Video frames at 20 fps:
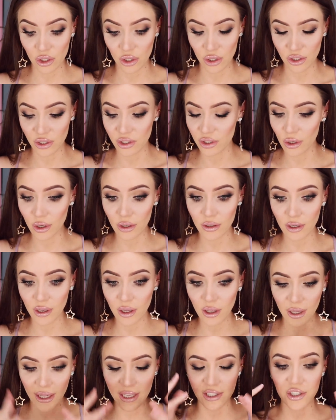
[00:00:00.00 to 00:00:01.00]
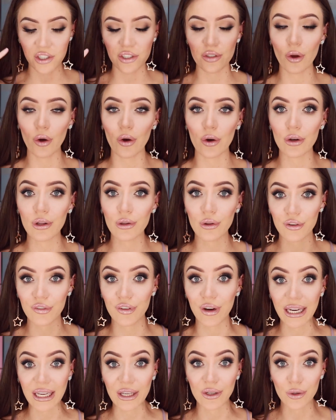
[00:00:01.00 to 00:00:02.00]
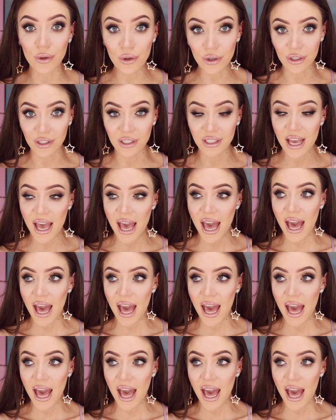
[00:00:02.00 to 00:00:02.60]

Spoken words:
It's just not going to look very good.